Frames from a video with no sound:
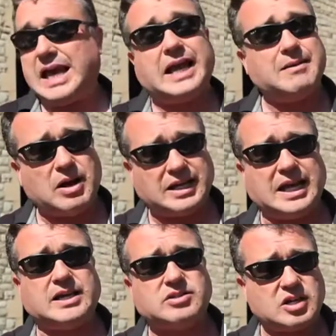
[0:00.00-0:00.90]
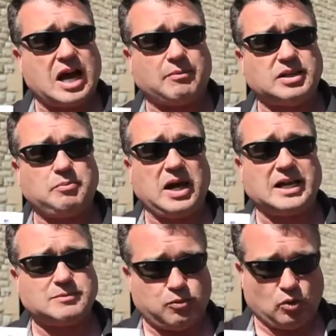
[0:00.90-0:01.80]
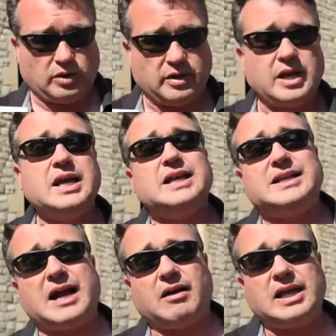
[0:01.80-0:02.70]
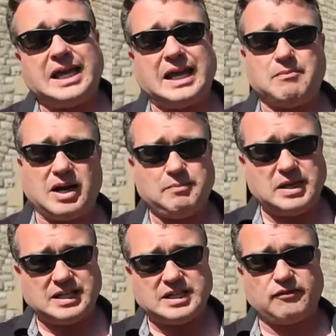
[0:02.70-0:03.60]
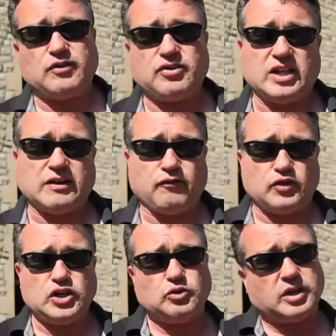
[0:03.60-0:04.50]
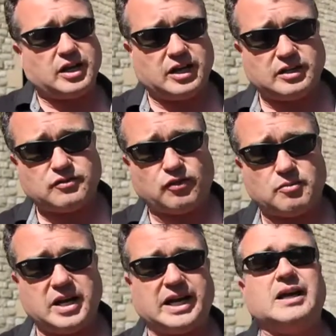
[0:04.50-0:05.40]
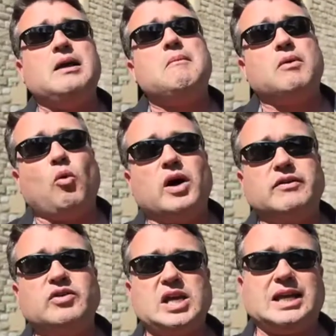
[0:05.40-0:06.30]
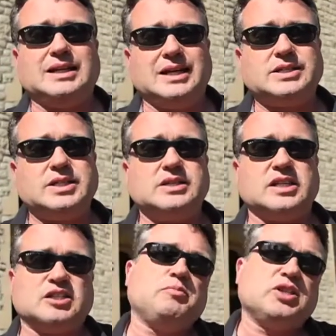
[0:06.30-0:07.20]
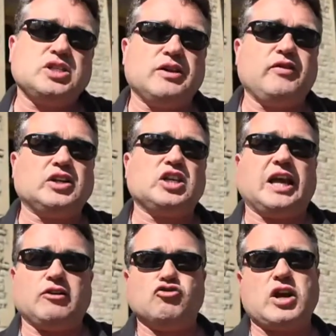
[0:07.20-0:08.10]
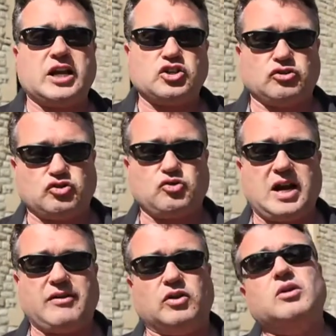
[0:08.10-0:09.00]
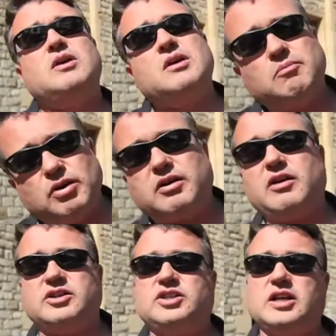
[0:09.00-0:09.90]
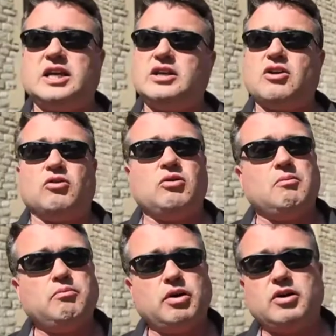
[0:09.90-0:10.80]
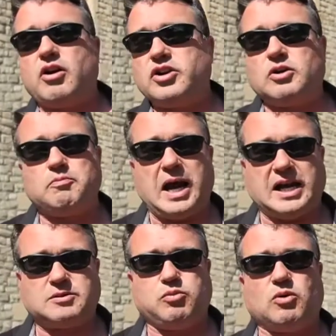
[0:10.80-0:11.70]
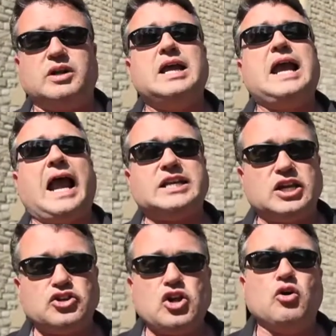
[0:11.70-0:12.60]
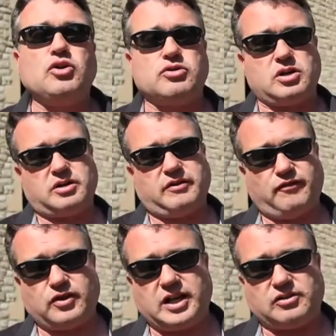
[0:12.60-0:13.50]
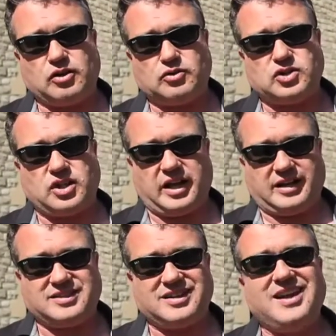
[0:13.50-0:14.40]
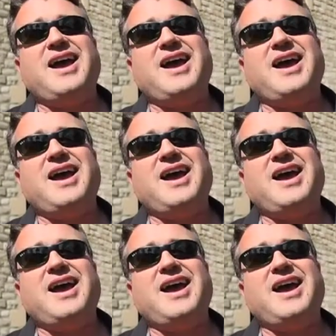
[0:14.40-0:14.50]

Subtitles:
And in my case, copy the passport. Now, it might be a different thing for you than it is for me, but whatever that list is that's specific to international travel, put it on a sticky note, put it on your passport, and you know you're not going to forget those things.